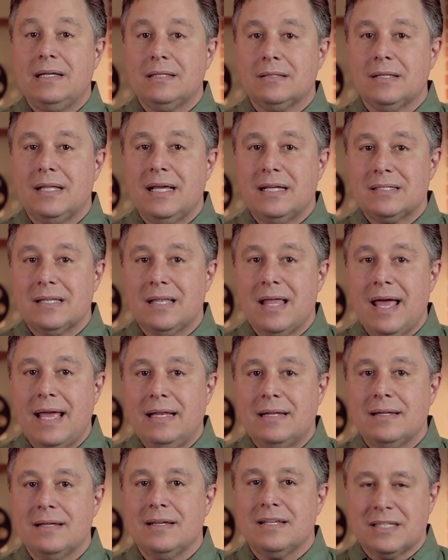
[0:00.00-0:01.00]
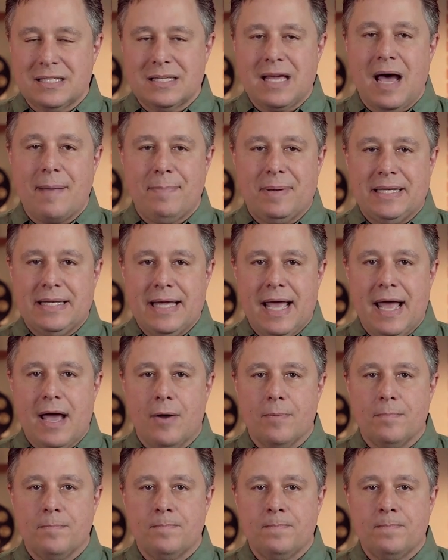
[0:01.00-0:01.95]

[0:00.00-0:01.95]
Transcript: in less light, stopping down.